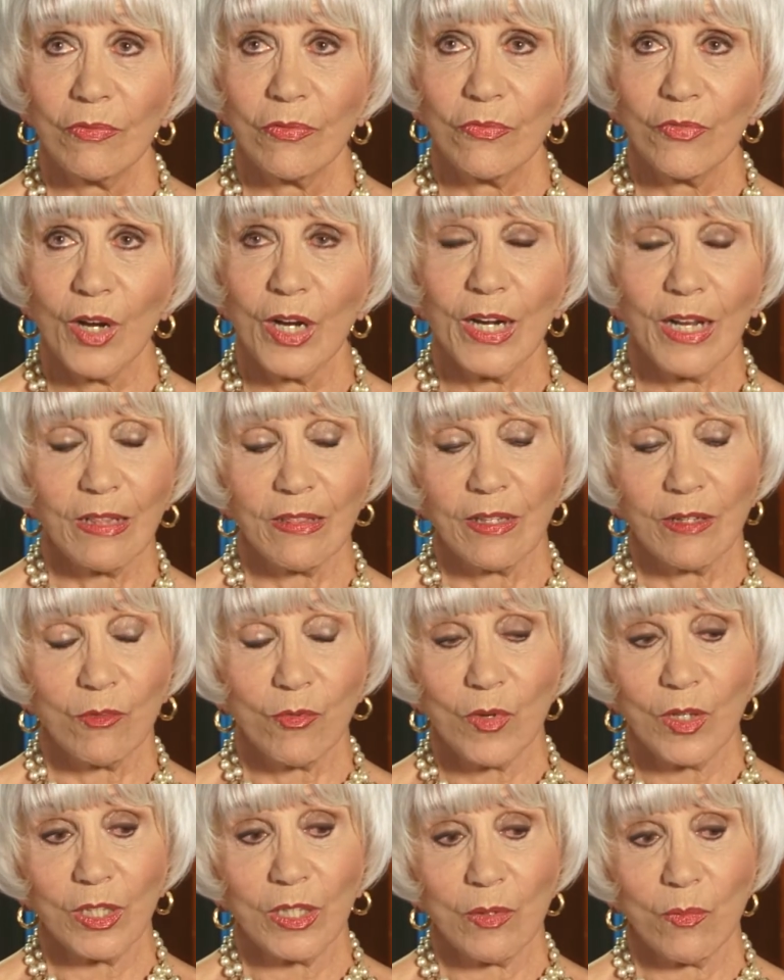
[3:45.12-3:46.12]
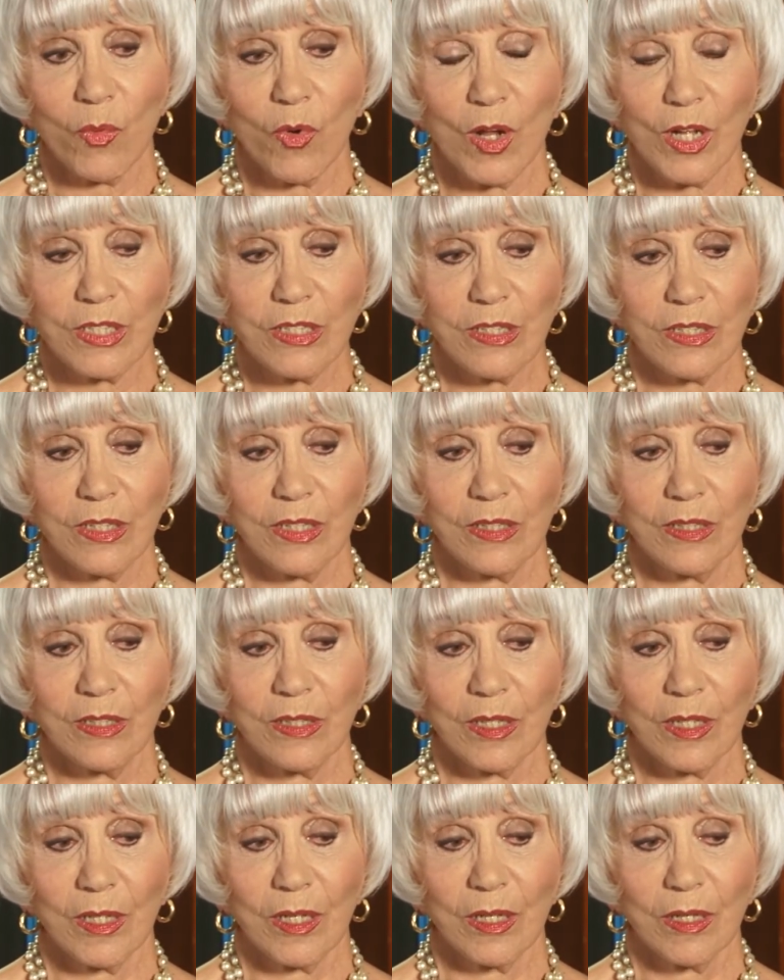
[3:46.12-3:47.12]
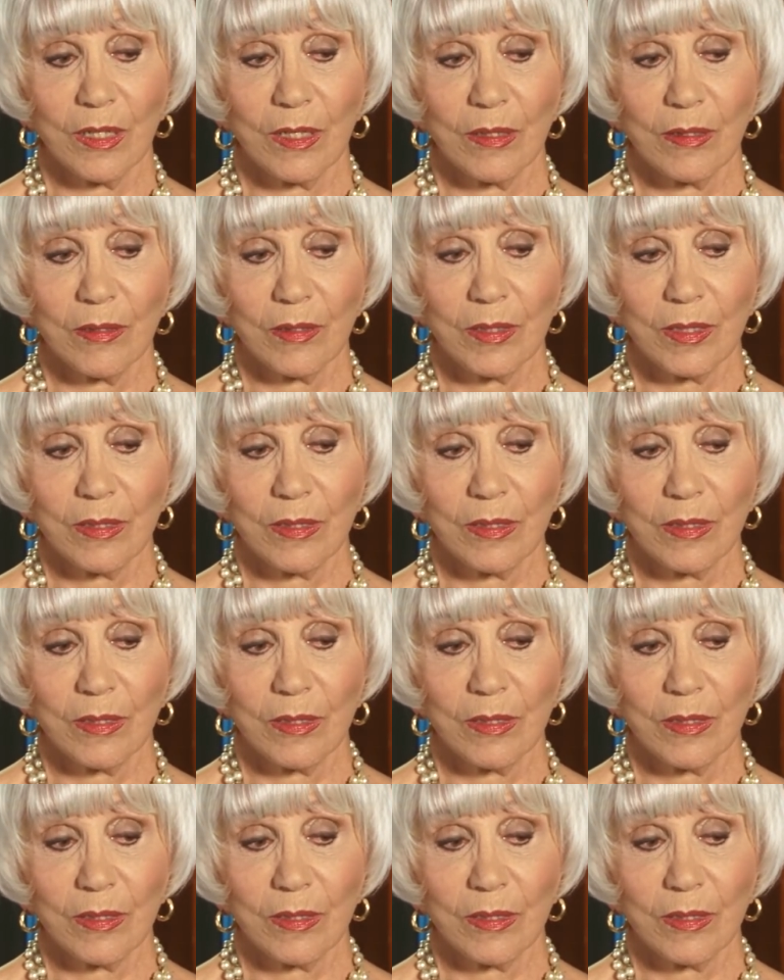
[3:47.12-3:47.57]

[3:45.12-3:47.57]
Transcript: Fred, I think, really wanted uh,